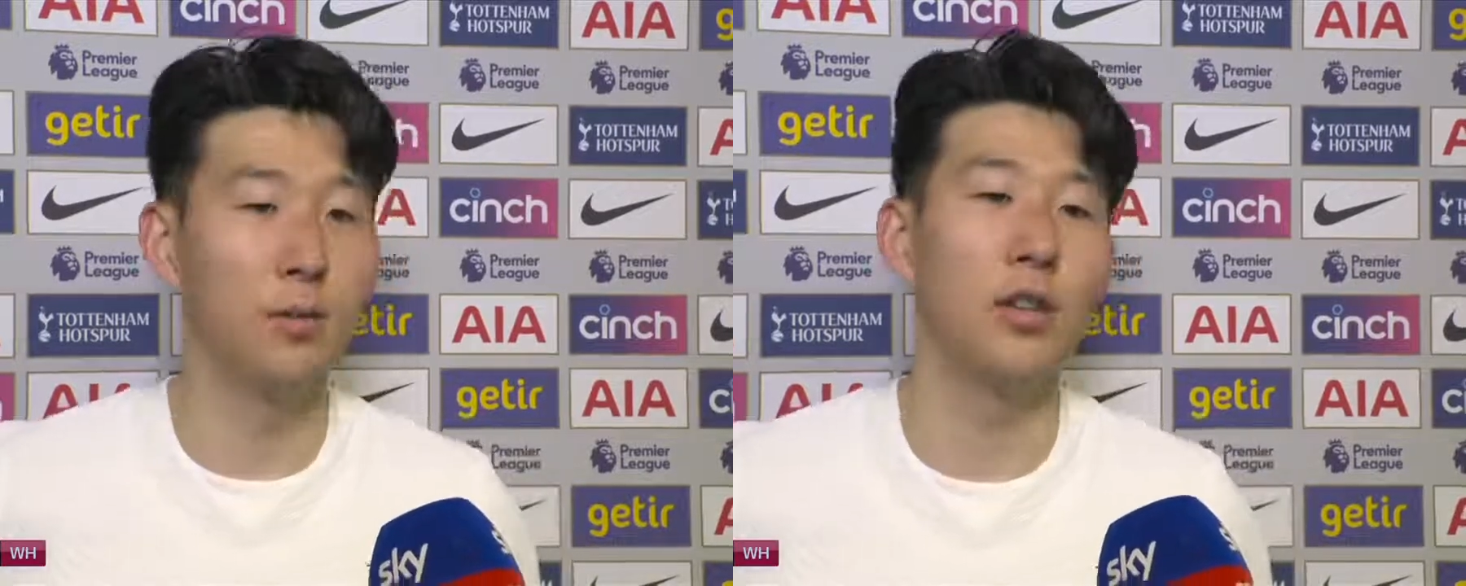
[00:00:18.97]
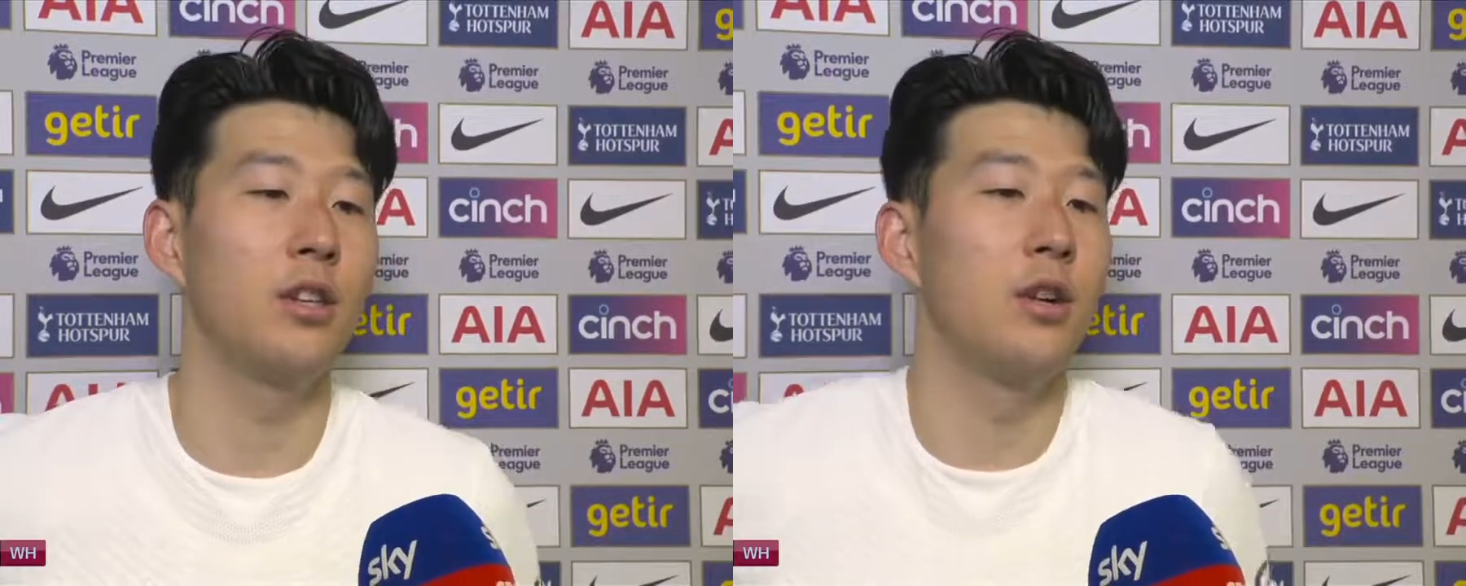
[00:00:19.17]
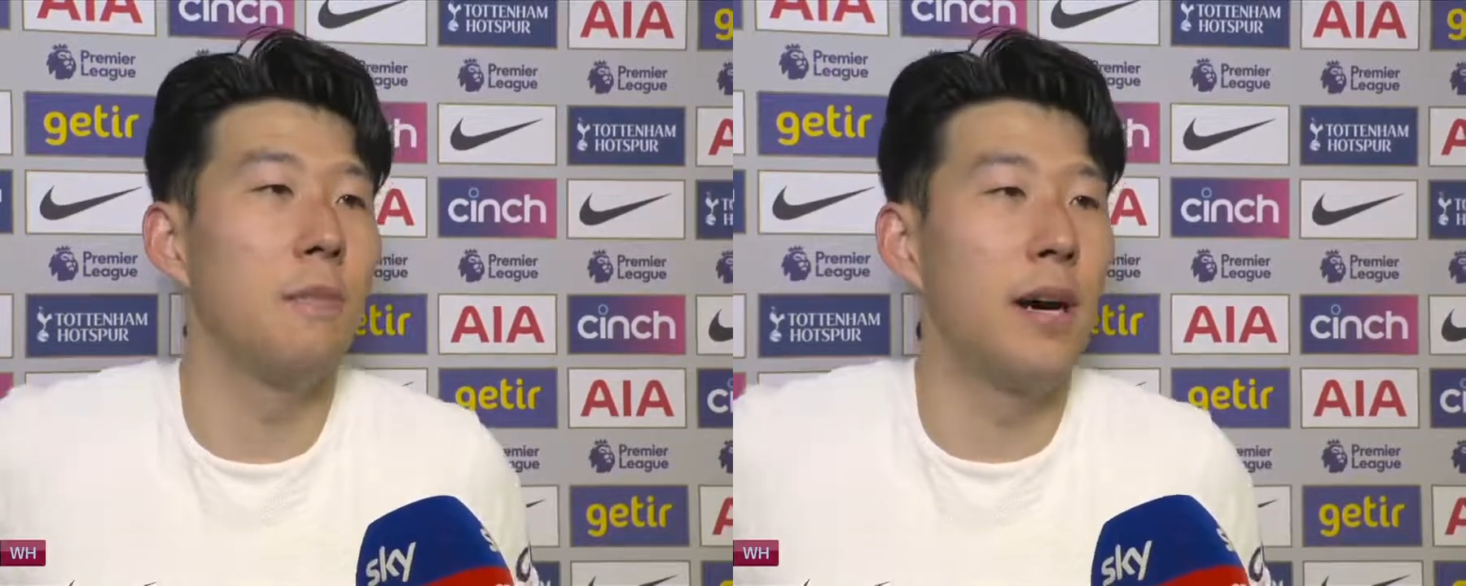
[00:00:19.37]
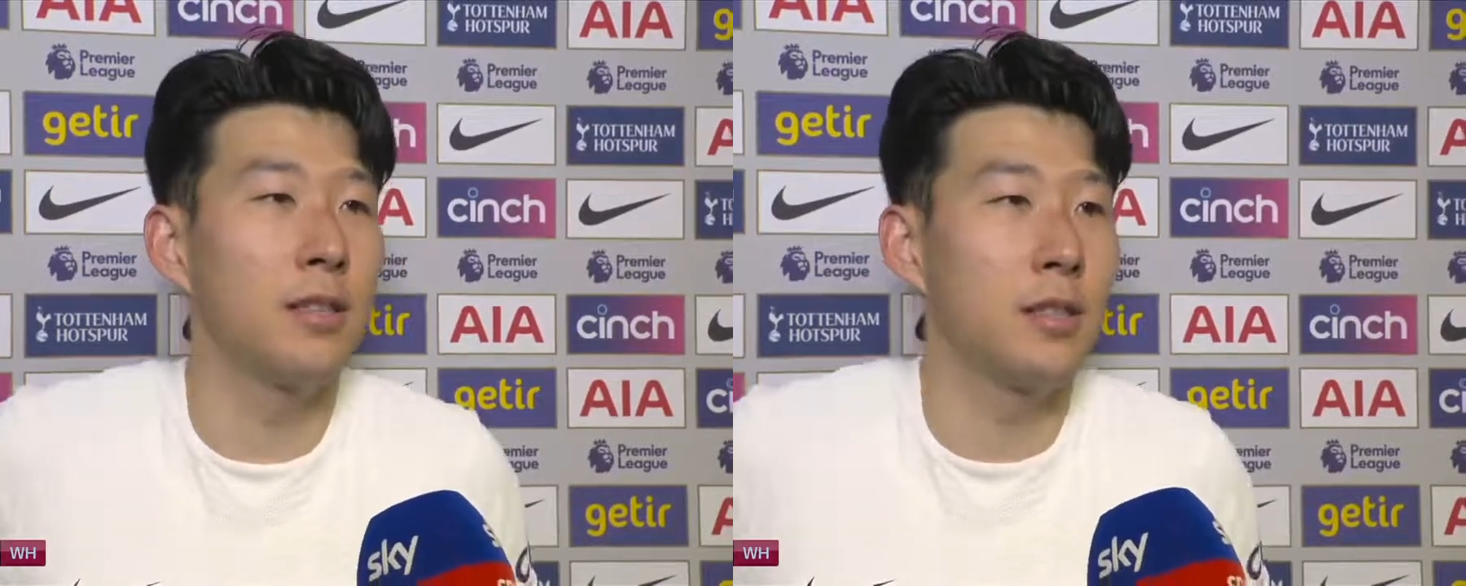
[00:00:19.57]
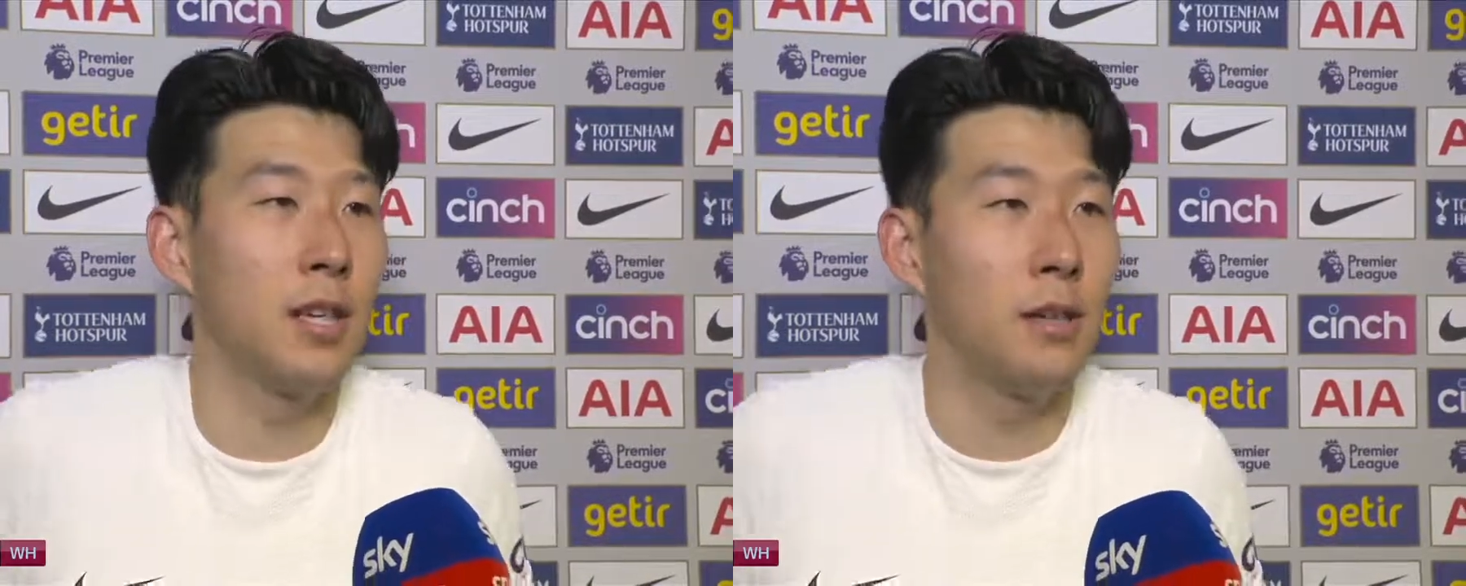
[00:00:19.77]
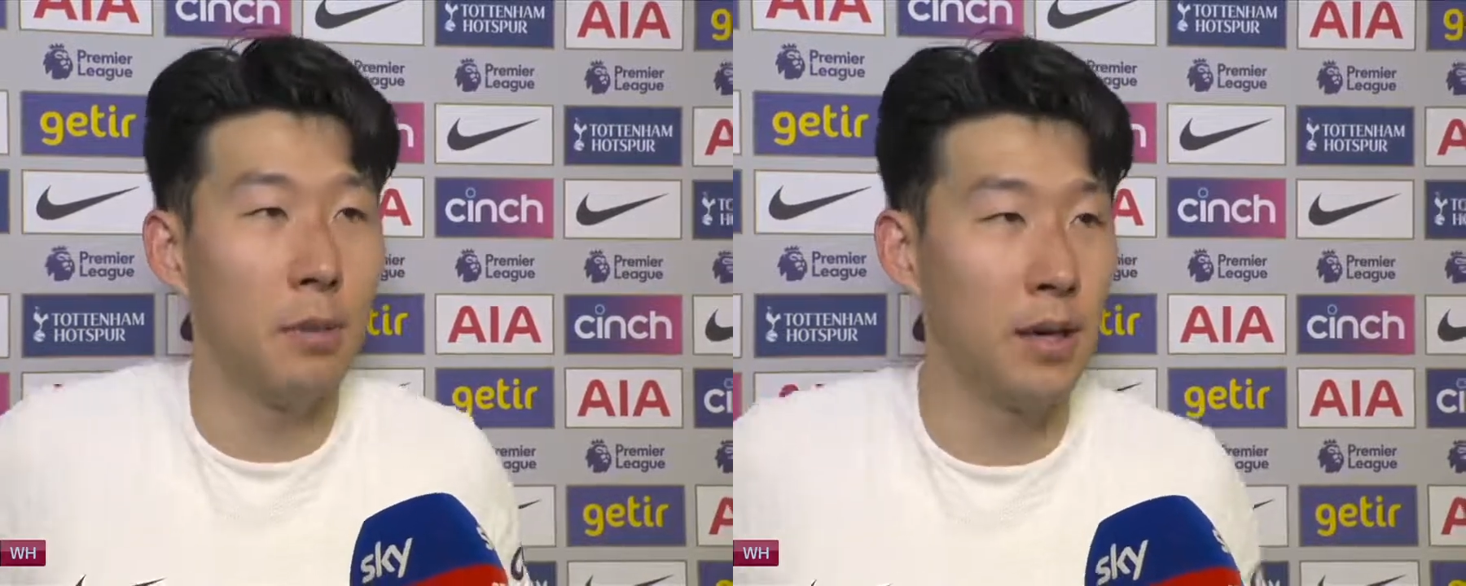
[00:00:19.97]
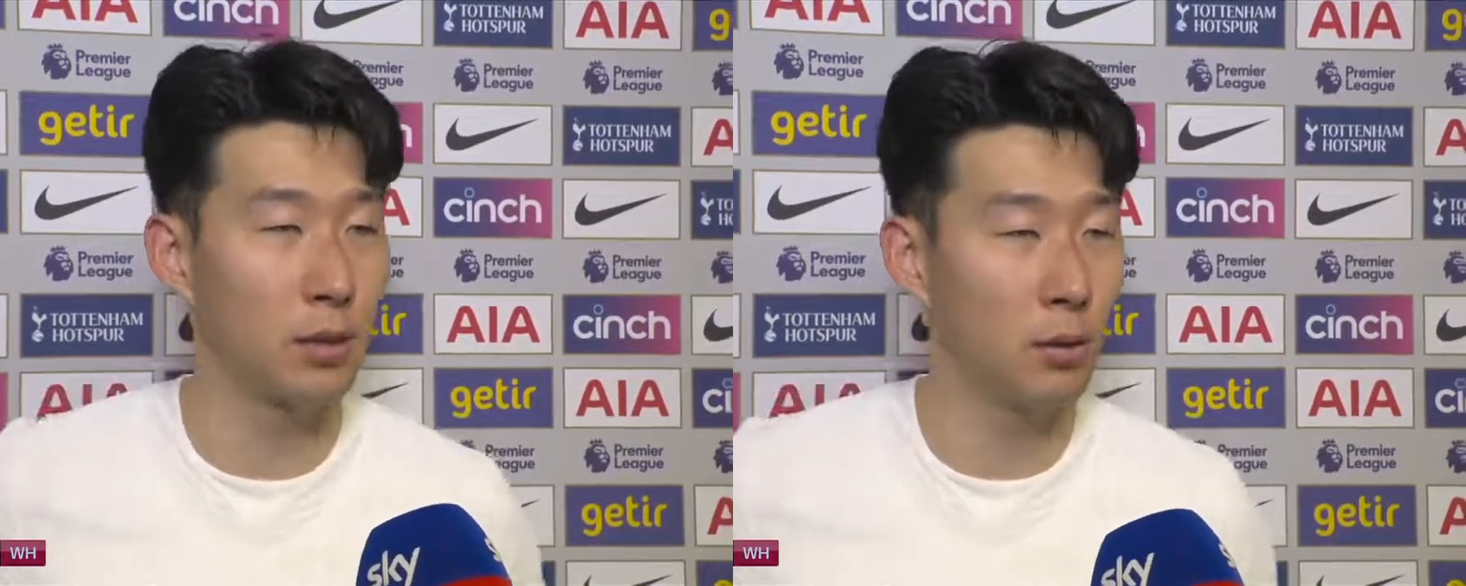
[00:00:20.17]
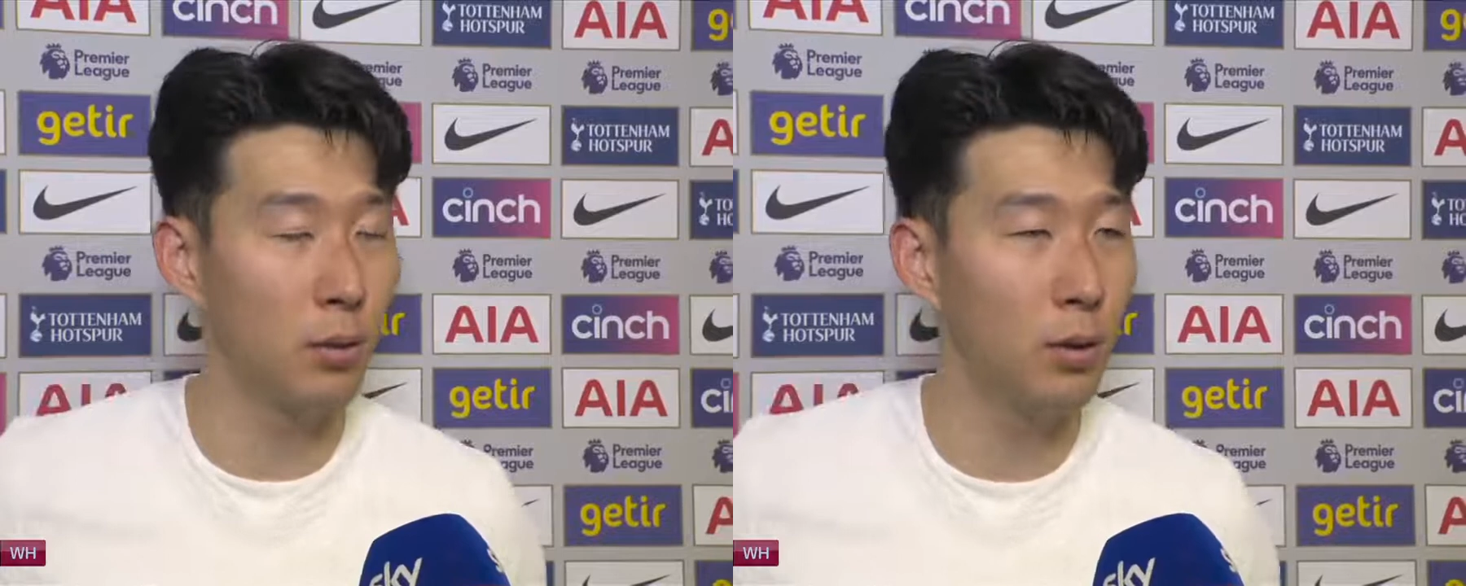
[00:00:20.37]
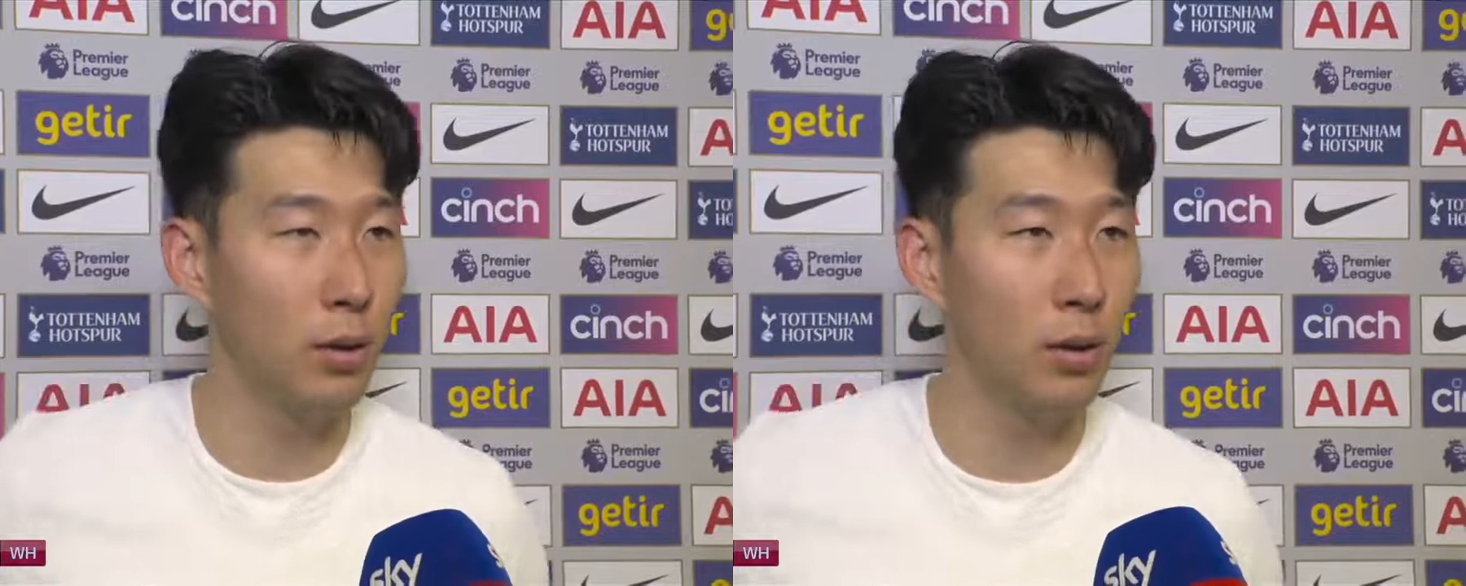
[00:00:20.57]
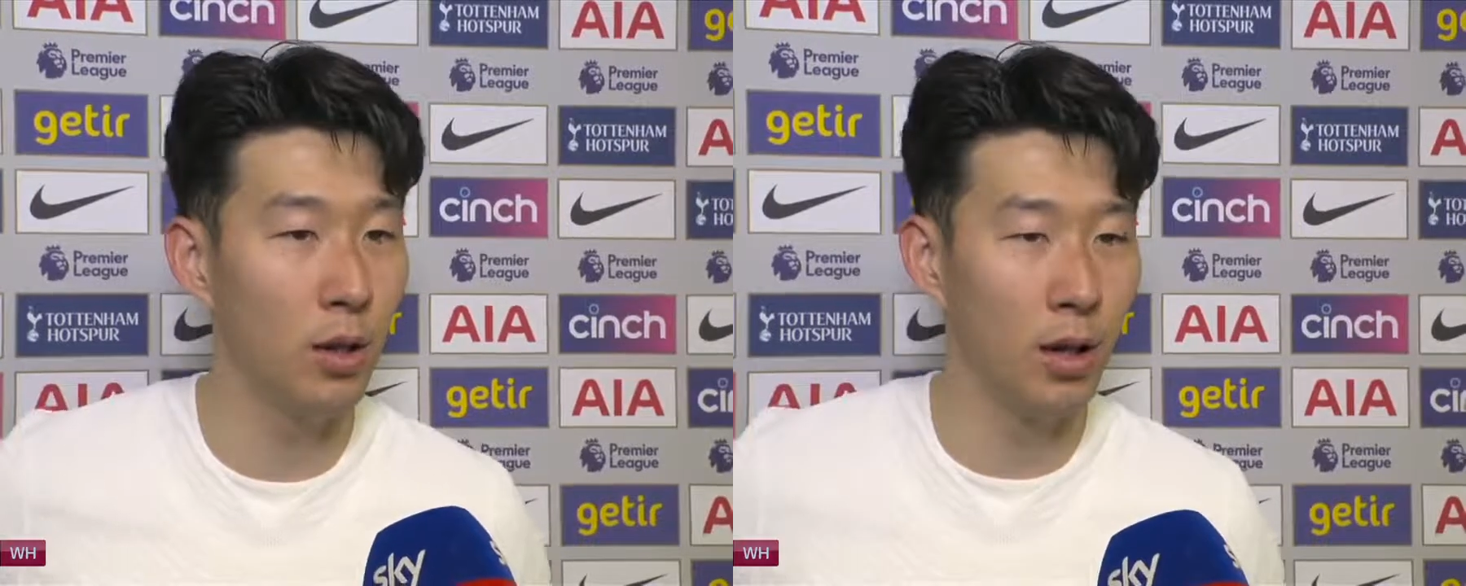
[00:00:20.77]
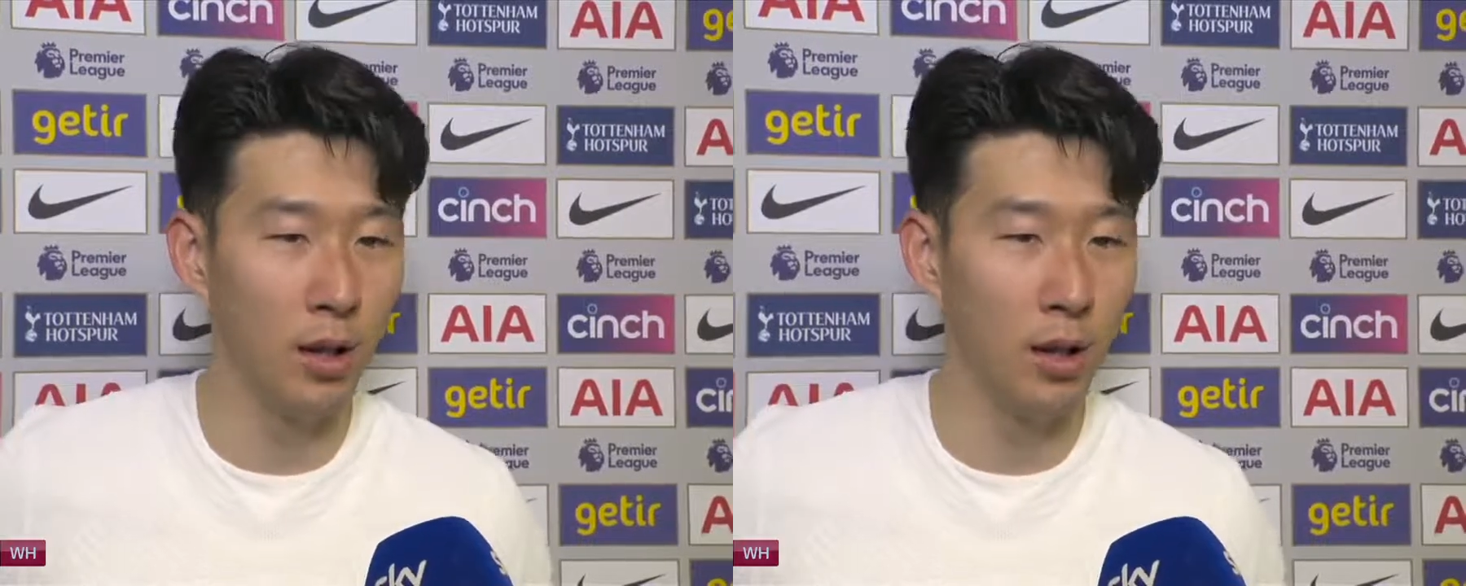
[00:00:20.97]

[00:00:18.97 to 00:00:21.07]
If he don't pass pass the ball,